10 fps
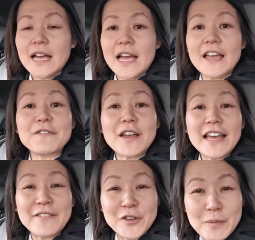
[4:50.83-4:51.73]

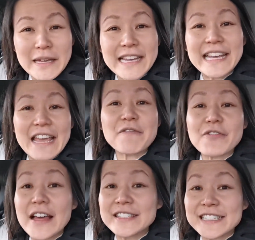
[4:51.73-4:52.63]
If you're making
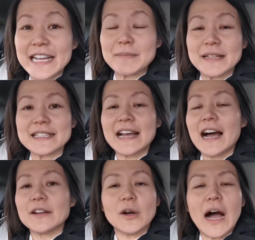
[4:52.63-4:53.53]
if-then statements,
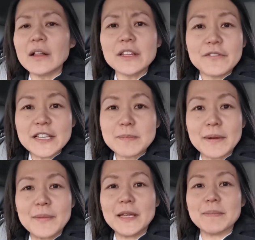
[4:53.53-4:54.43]
I'll invest
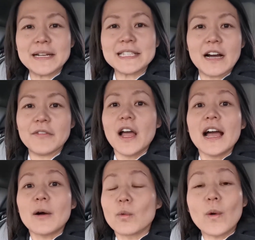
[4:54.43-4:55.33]
in myself
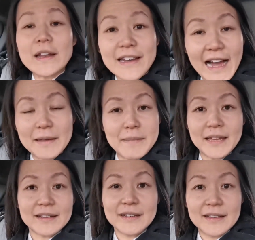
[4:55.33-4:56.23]
when I
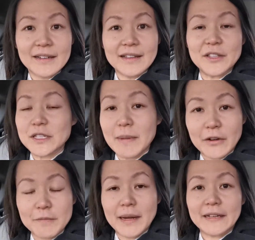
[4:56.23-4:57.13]
make this
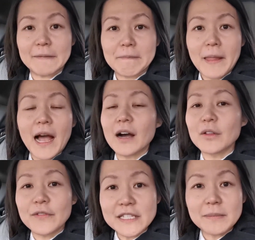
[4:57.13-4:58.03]
amount of money. I'll
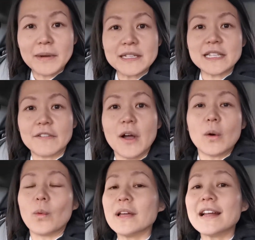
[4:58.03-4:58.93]
invest in myself
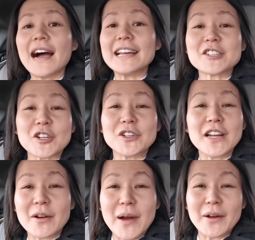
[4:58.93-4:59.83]
when I turn
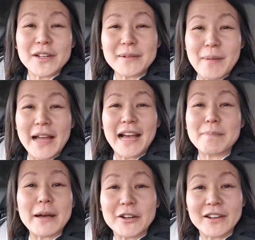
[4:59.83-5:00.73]
around a
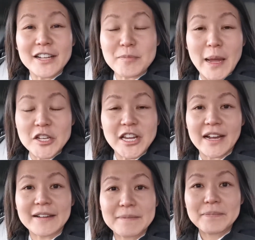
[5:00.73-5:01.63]
better
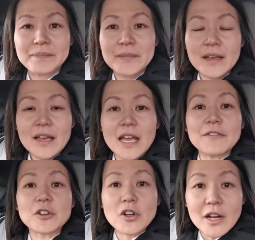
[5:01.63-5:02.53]
paycheck.
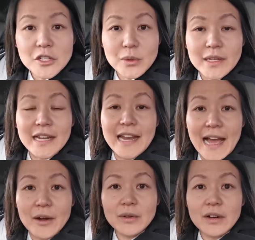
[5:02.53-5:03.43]
If you're not doing it
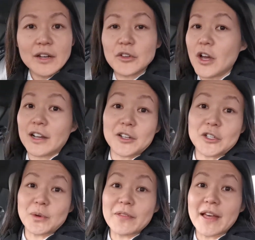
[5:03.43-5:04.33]
now, you're not going
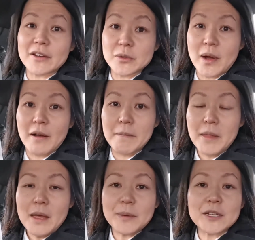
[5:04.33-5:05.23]
it then as well.
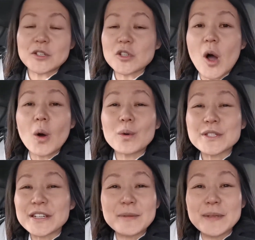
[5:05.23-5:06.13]
Because there's always
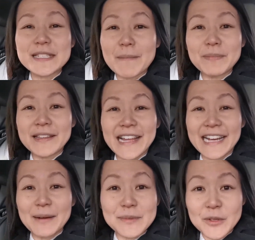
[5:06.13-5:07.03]
going to be something that
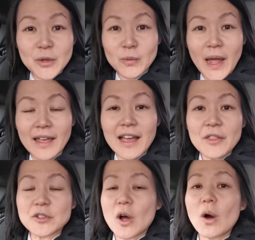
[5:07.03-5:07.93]
comes in your way.
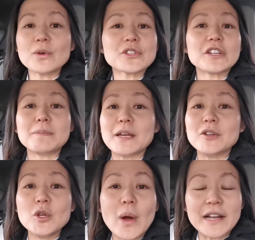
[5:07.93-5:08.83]
There's always going to be a
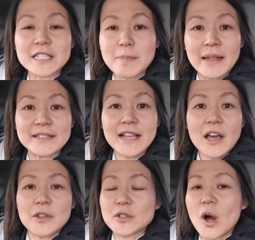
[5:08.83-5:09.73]
new expense.
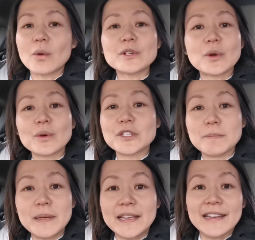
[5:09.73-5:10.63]
There's always going to
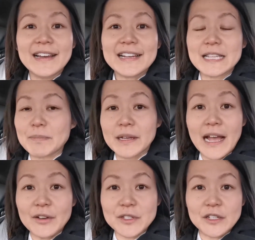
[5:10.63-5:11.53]
be something
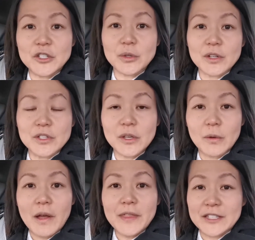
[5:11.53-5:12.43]
else that you can
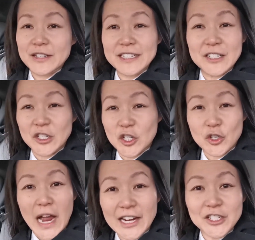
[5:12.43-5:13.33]
do that's going to
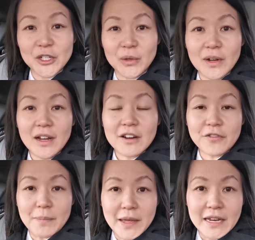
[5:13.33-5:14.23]
distract you
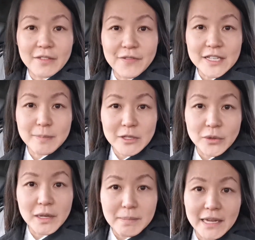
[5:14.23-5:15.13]
from that investment
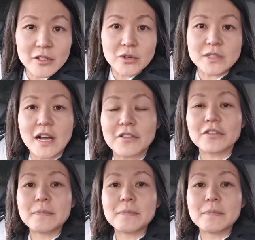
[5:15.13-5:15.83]
you can make in yourself.